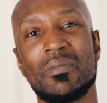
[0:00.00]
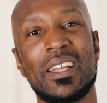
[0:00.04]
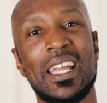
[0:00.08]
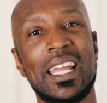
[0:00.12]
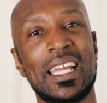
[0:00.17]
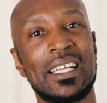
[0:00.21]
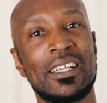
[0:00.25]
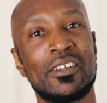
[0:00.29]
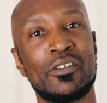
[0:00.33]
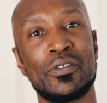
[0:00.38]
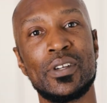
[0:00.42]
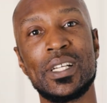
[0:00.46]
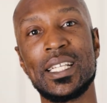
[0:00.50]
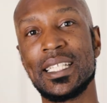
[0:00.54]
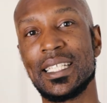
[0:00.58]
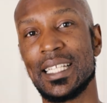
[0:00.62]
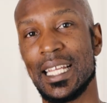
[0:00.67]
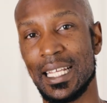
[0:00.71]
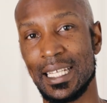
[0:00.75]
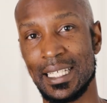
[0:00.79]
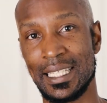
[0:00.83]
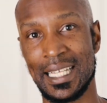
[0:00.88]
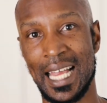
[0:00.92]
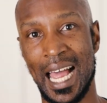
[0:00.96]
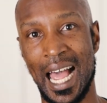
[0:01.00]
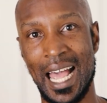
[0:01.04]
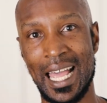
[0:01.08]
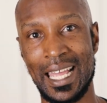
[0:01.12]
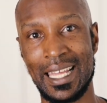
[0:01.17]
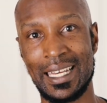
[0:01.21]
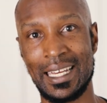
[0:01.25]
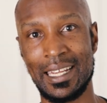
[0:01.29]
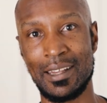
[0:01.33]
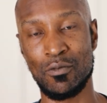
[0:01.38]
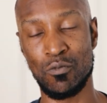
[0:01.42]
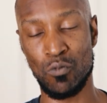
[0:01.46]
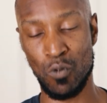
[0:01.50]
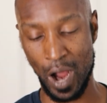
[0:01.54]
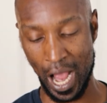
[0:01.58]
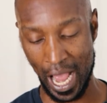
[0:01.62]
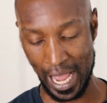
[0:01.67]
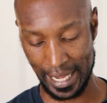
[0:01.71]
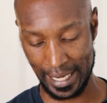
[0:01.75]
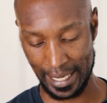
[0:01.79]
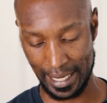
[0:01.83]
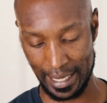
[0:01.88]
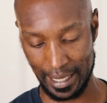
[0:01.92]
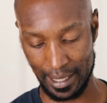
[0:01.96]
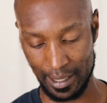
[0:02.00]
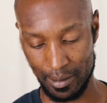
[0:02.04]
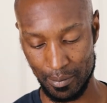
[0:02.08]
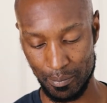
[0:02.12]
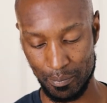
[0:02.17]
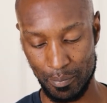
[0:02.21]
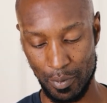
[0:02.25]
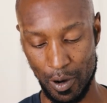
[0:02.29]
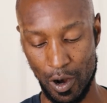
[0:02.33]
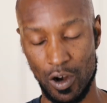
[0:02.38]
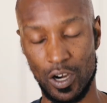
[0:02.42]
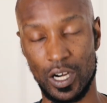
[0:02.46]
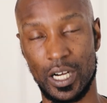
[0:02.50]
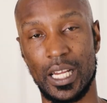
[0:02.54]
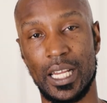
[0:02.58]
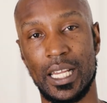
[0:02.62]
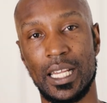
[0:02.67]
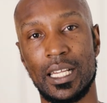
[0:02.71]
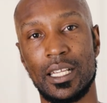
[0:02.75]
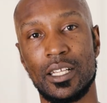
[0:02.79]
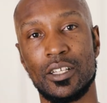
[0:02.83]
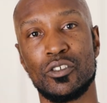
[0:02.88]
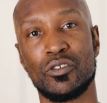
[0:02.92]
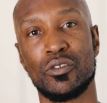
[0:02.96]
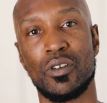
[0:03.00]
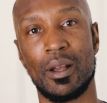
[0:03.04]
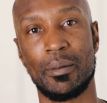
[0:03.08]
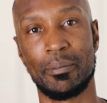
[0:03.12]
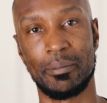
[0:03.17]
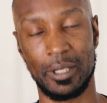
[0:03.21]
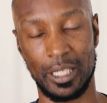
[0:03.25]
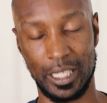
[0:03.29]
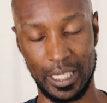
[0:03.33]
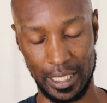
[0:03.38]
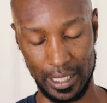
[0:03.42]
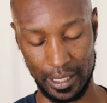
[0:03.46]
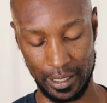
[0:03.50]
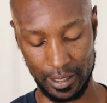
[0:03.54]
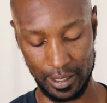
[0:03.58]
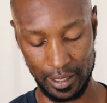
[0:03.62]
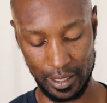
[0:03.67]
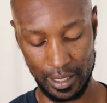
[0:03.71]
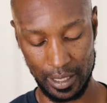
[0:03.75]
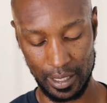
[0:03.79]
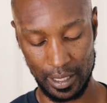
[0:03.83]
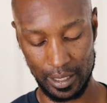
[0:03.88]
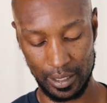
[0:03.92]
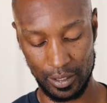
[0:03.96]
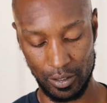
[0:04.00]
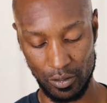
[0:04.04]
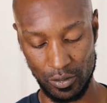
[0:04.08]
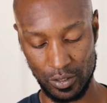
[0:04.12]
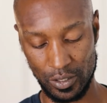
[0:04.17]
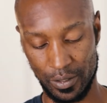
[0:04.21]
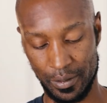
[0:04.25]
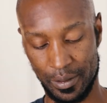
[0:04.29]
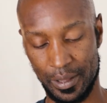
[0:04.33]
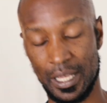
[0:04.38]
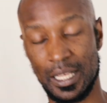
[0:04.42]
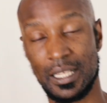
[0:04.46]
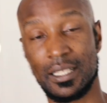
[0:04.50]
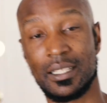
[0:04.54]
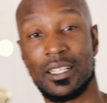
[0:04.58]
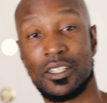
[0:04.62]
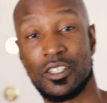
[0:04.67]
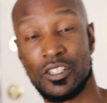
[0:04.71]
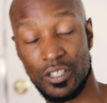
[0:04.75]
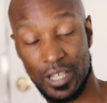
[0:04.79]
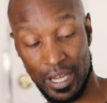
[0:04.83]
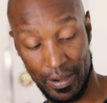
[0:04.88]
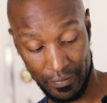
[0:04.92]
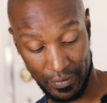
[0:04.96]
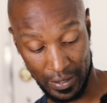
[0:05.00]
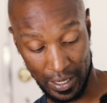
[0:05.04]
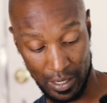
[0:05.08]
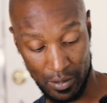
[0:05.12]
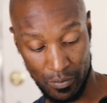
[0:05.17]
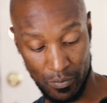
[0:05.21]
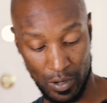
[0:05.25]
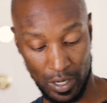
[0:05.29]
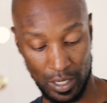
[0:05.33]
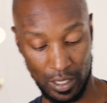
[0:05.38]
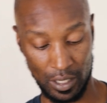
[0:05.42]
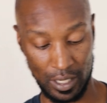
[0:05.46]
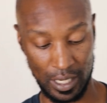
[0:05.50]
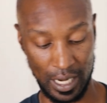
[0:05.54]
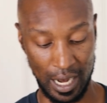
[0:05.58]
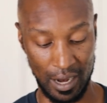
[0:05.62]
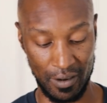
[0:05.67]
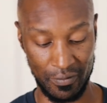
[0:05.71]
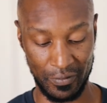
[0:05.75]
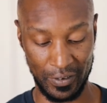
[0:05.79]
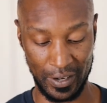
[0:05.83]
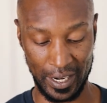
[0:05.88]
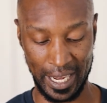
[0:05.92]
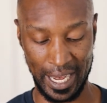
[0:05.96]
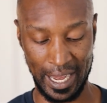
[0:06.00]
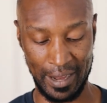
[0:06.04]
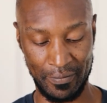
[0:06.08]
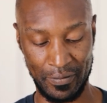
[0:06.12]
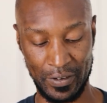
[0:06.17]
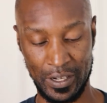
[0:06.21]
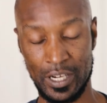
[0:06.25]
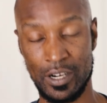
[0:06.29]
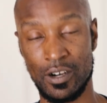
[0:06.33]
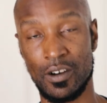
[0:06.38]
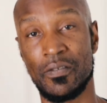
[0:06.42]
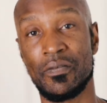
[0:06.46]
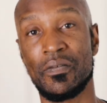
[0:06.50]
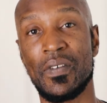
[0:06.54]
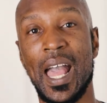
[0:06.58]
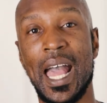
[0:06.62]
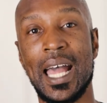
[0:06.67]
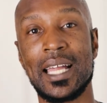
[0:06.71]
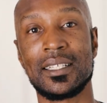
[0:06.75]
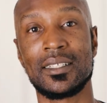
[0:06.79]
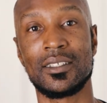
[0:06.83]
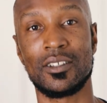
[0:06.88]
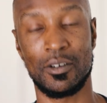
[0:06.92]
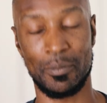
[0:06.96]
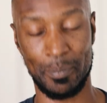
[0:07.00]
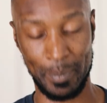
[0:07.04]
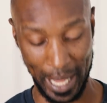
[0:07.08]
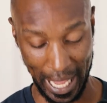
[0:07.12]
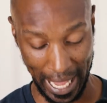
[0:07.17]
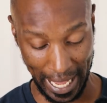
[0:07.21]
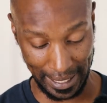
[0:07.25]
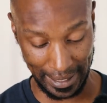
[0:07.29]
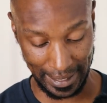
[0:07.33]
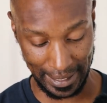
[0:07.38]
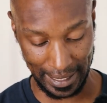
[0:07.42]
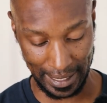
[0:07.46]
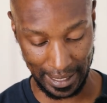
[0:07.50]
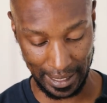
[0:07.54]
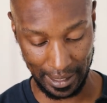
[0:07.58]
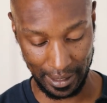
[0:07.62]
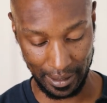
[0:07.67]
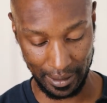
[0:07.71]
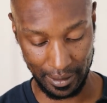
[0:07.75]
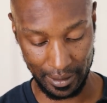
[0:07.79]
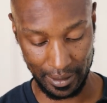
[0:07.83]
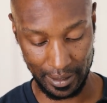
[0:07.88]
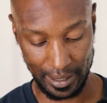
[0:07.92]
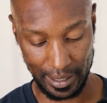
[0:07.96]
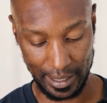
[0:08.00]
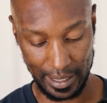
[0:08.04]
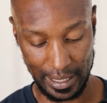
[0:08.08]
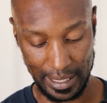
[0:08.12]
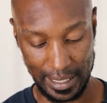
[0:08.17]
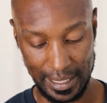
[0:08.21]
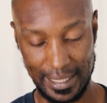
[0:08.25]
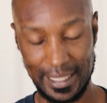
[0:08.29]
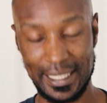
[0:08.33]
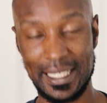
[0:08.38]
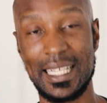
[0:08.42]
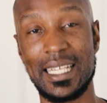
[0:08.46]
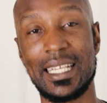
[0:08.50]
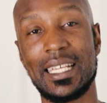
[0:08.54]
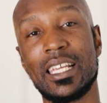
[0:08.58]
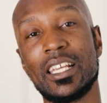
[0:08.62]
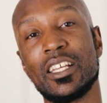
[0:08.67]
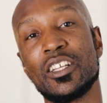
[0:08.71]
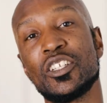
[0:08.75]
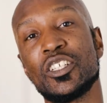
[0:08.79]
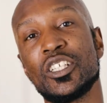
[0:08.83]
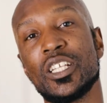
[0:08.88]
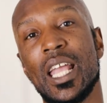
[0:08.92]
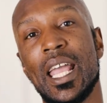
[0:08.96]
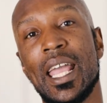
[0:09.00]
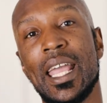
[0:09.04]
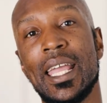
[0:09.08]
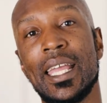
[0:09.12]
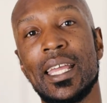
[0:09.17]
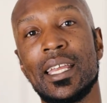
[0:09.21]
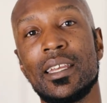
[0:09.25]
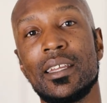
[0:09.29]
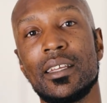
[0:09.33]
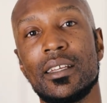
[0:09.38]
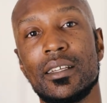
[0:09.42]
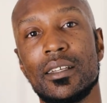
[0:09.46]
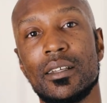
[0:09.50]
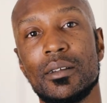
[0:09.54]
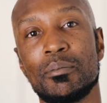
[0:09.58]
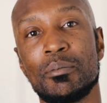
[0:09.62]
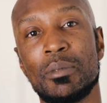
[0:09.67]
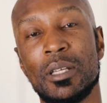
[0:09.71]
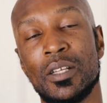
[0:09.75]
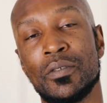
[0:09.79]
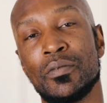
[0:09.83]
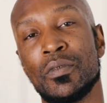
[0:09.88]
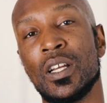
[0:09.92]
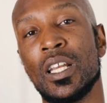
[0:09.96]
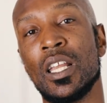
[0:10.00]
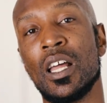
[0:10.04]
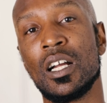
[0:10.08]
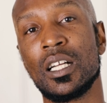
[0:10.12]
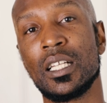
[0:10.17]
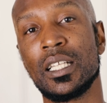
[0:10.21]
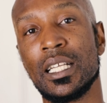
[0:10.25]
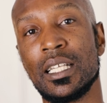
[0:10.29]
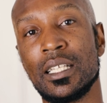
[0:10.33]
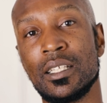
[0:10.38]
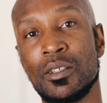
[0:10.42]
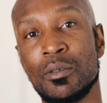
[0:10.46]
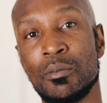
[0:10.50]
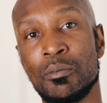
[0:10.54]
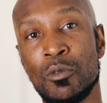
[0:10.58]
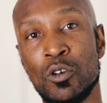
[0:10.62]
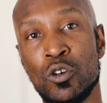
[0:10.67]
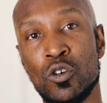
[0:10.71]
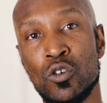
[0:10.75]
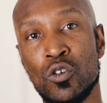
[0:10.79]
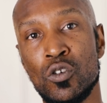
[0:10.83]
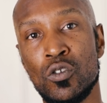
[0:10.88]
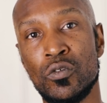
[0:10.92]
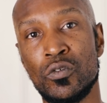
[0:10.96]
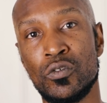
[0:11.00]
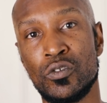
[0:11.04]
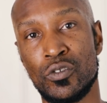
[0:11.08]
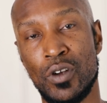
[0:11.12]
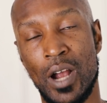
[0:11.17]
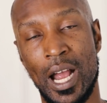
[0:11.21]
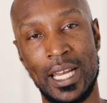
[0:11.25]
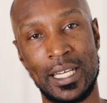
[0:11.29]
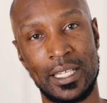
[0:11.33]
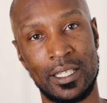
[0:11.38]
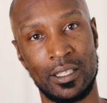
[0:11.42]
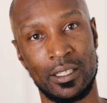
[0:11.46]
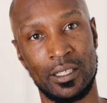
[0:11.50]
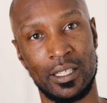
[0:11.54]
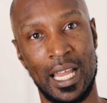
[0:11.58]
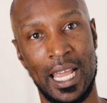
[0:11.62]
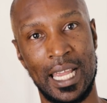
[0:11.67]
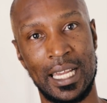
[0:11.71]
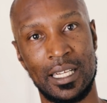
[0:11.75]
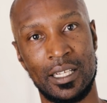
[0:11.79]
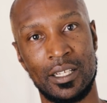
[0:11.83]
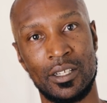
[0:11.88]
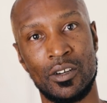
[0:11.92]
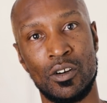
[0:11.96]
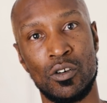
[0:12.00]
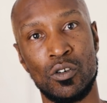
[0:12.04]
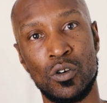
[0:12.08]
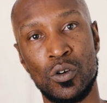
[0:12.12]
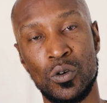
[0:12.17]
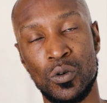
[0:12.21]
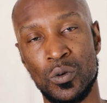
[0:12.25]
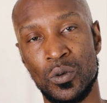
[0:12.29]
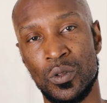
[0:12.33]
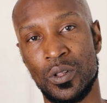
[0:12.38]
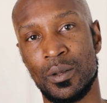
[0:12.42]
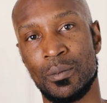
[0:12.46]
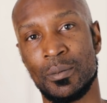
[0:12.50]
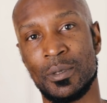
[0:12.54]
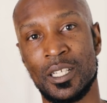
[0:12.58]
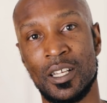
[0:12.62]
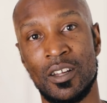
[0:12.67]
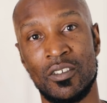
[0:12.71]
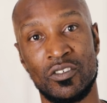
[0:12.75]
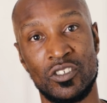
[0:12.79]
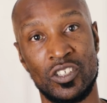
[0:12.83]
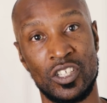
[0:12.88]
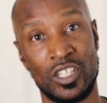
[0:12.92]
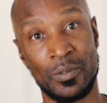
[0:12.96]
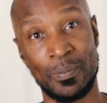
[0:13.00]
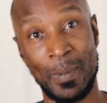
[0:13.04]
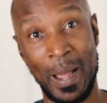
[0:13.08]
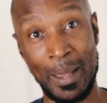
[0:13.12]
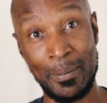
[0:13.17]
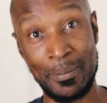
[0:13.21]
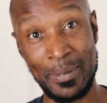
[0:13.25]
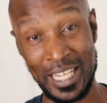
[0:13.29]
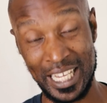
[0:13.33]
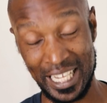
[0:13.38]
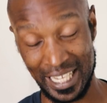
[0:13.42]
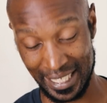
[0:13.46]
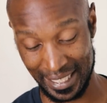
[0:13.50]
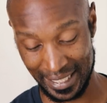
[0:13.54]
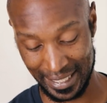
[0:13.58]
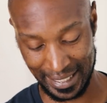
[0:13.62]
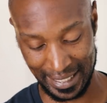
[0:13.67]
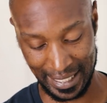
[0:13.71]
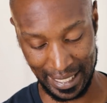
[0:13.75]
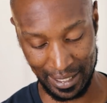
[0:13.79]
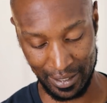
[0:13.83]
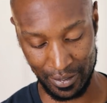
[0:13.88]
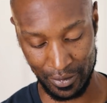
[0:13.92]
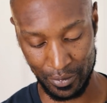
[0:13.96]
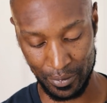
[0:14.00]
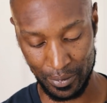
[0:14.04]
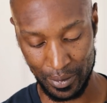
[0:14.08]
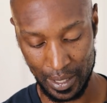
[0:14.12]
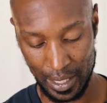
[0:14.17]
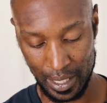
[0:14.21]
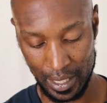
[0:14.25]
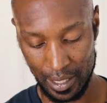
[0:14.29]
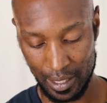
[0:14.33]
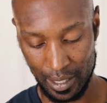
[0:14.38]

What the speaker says: increased anxiety, whining, barking, trembling. Those are things that you definitely want to look out for. Heavier, faster panting, seeking shade, being reluctant to move, trying to cool themselves just by being still.